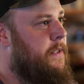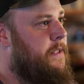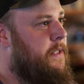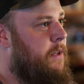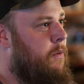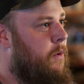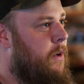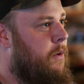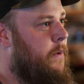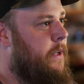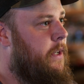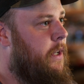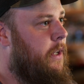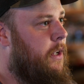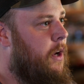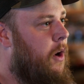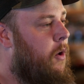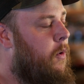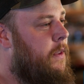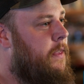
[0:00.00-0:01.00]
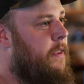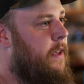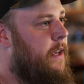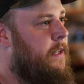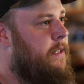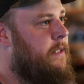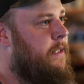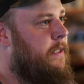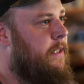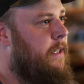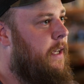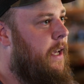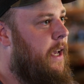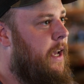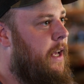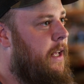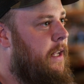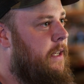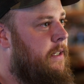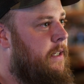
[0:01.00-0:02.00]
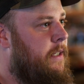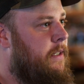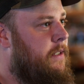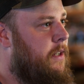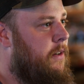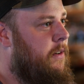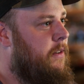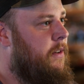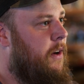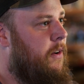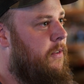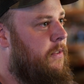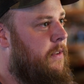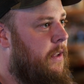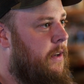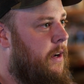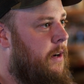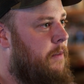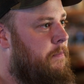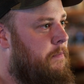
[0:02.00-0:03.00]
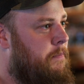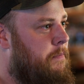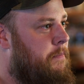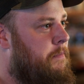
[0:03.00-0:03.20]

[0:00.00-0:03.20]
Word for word: see where we could go with it and it turned out that our